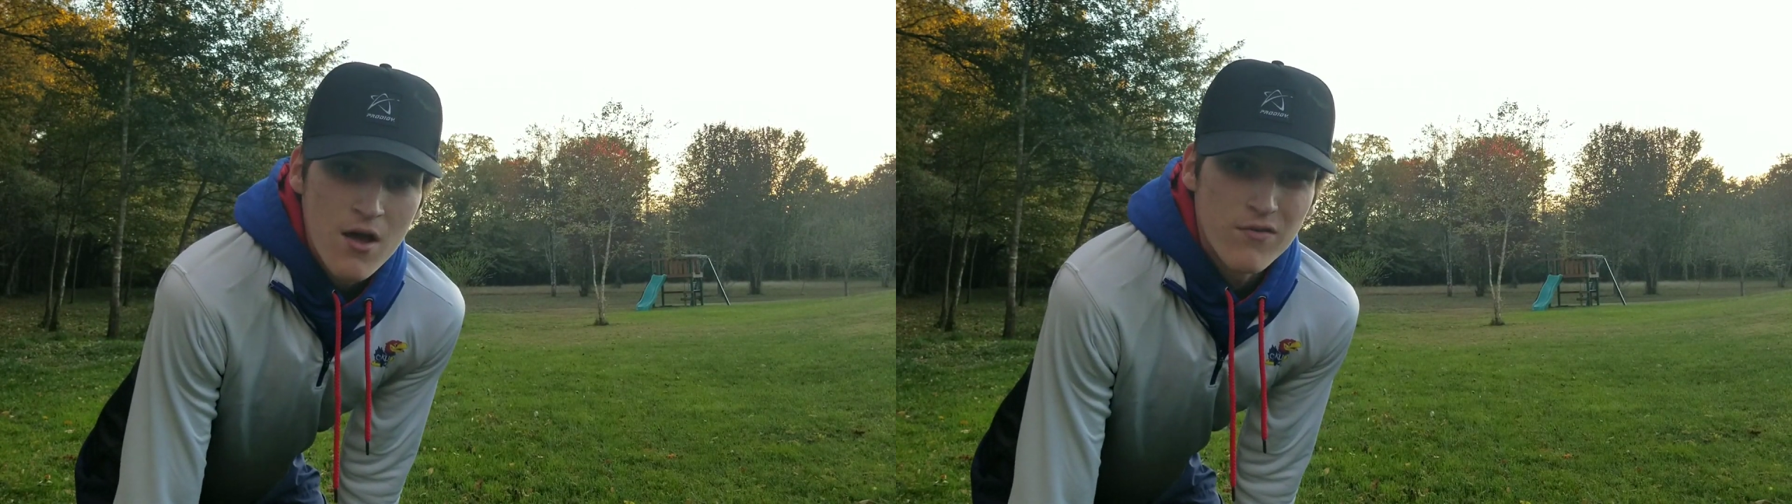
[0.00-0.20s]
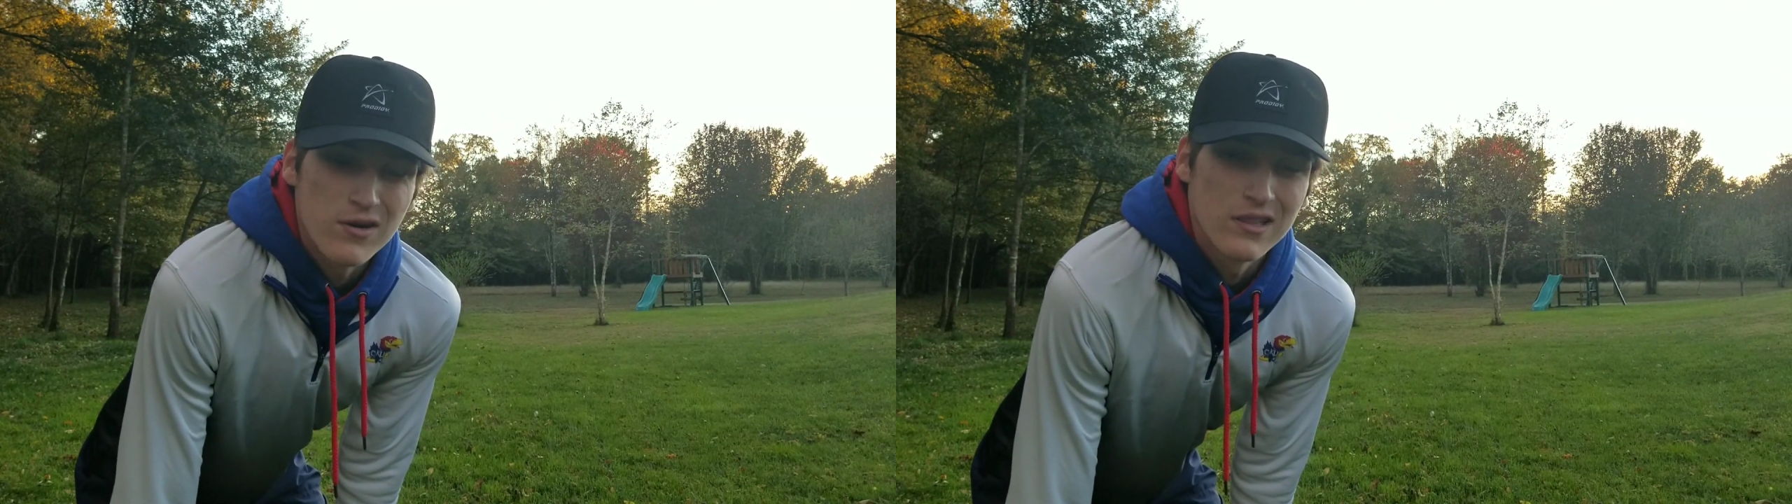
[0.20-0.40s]

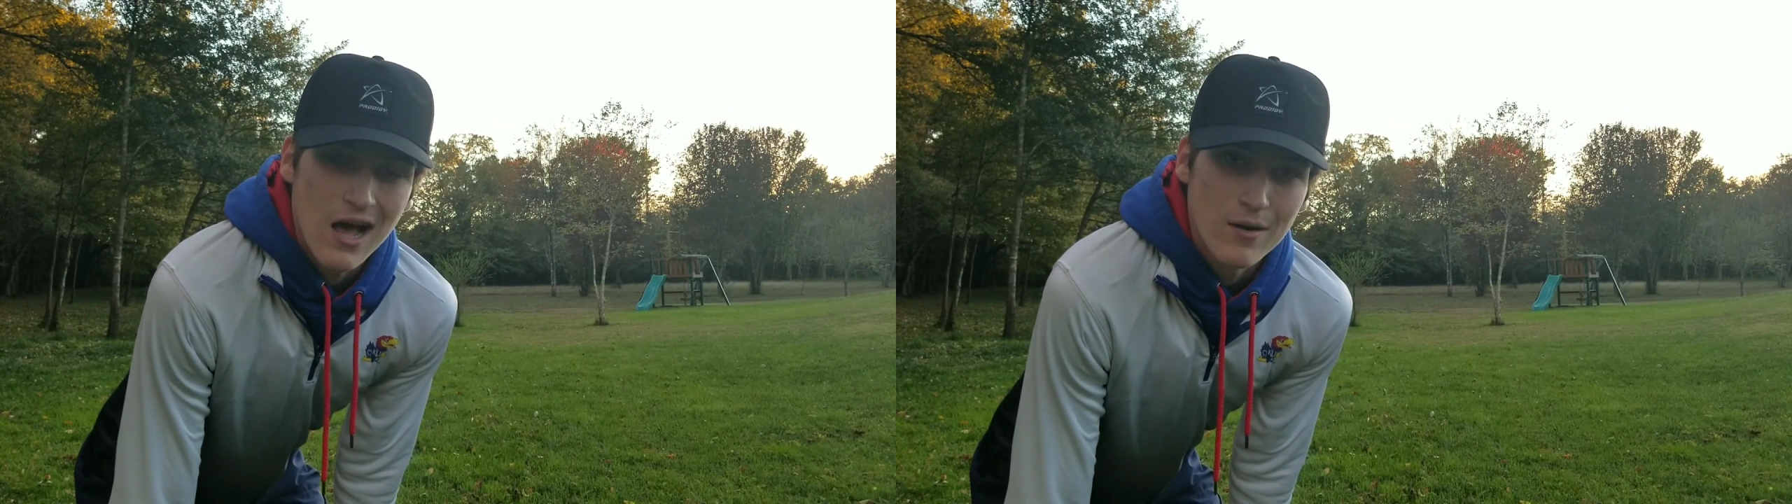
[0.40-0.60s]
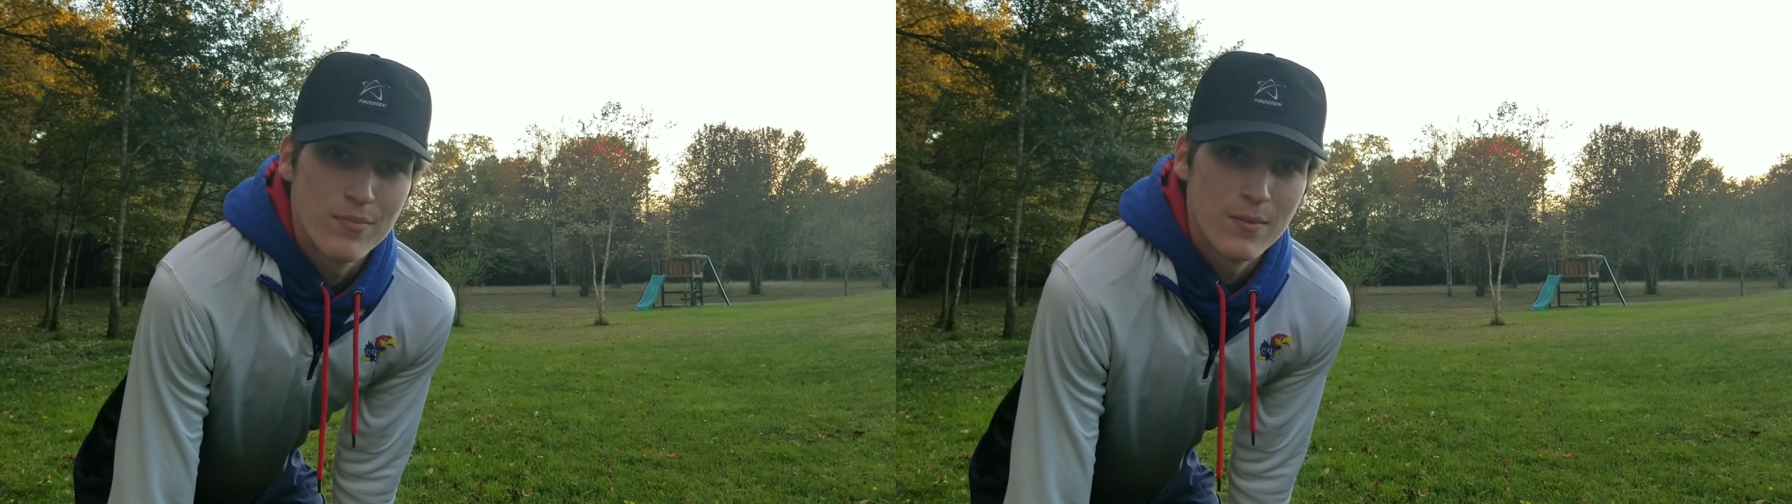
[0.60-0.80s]
for a
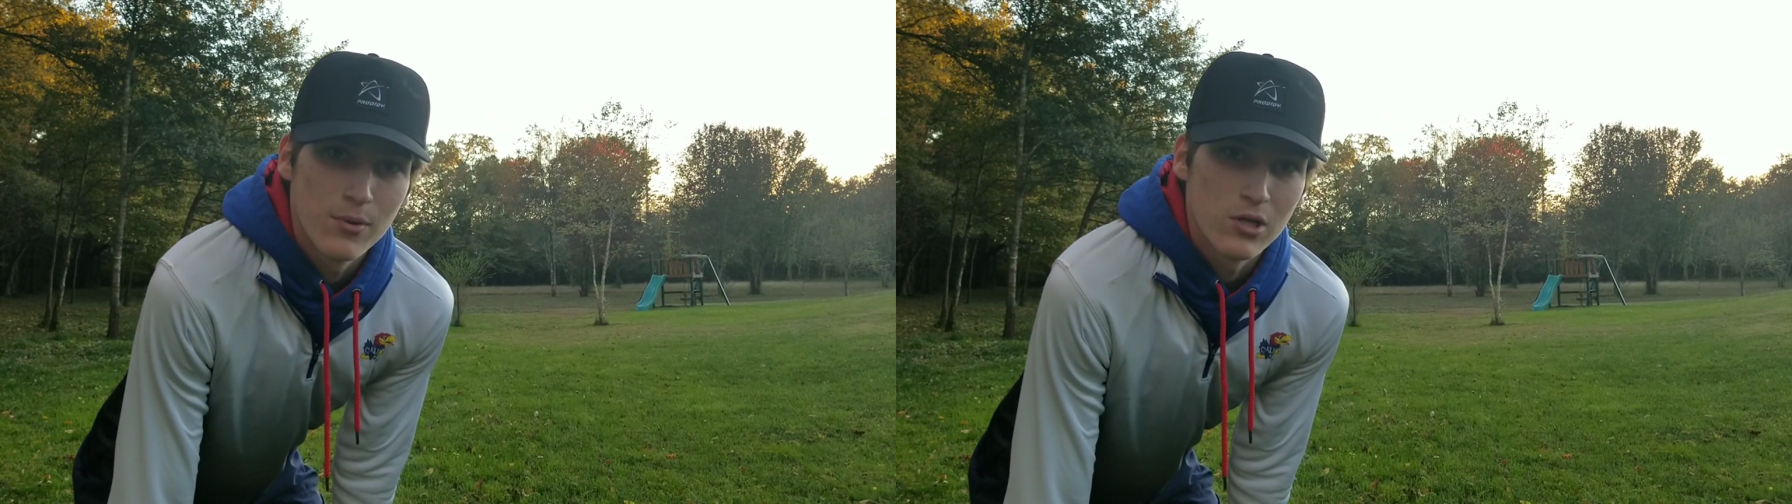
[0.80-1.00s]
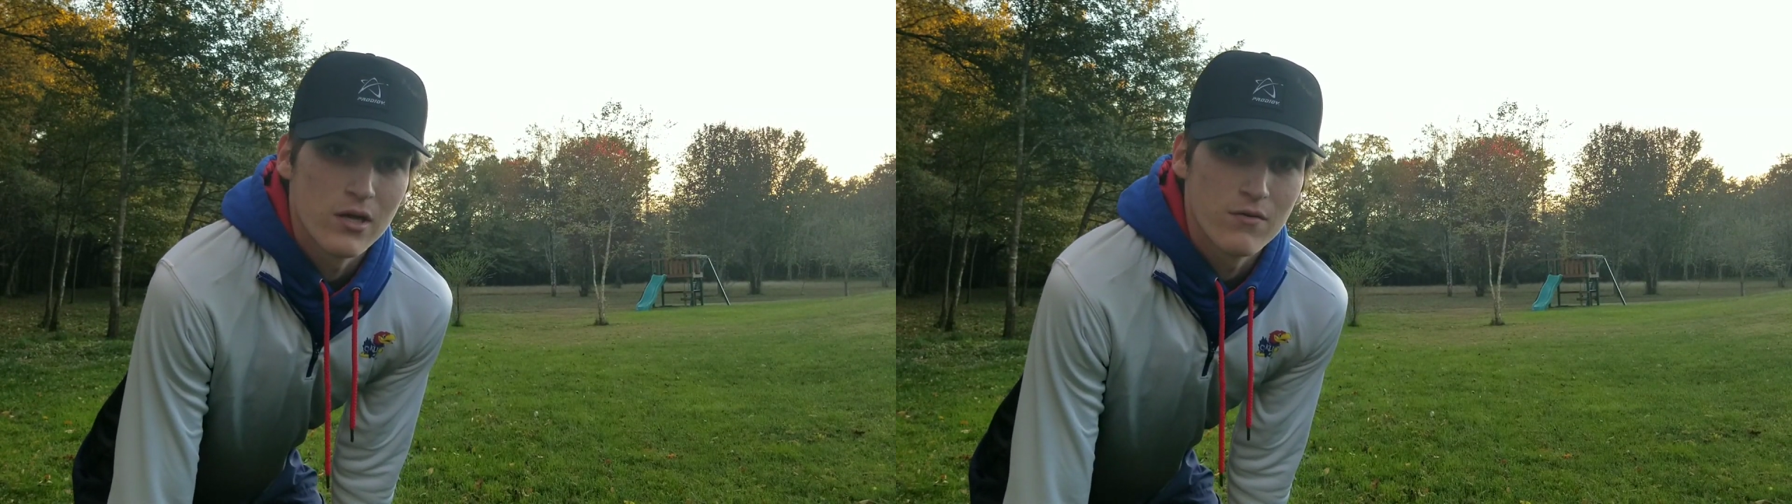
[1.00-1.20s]
lot of
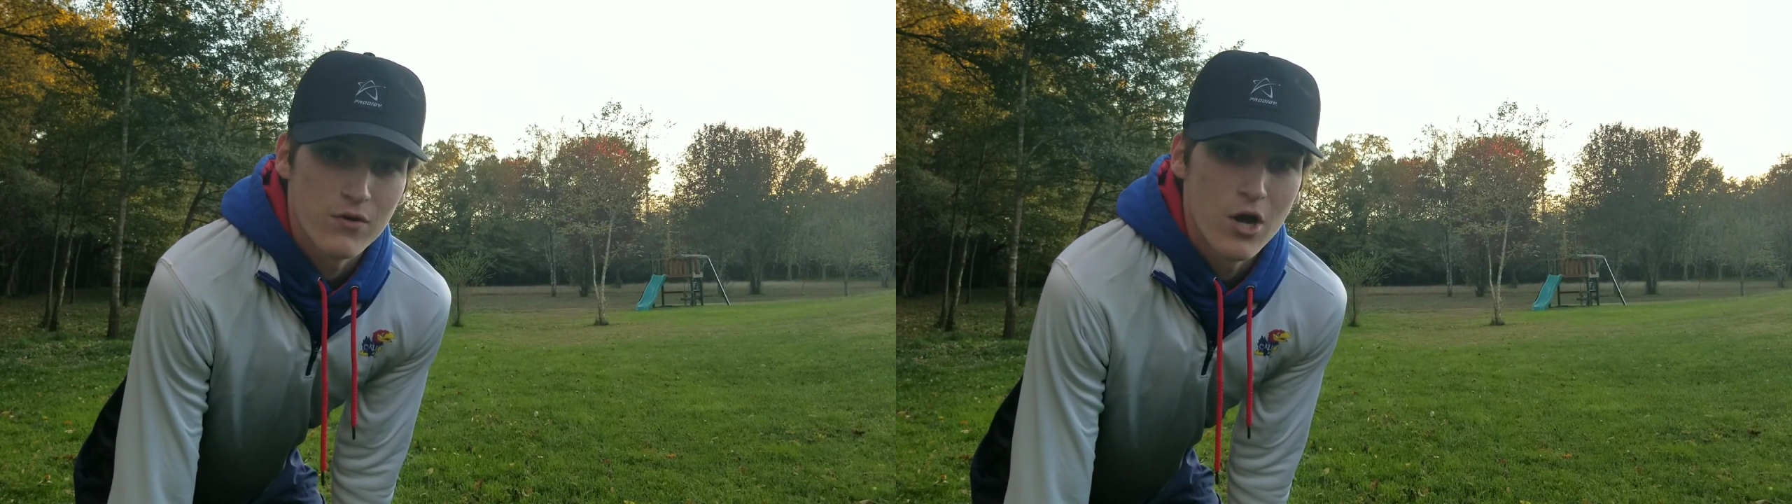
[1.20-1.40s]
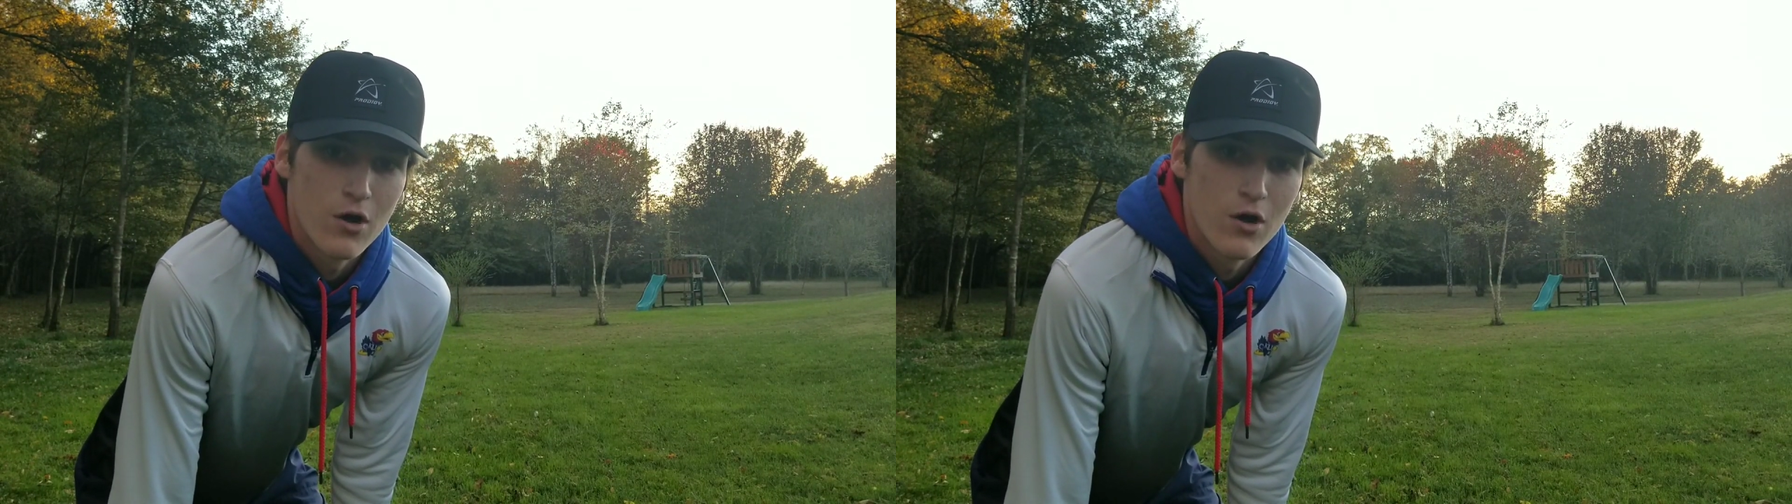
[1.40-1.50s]
people looking for an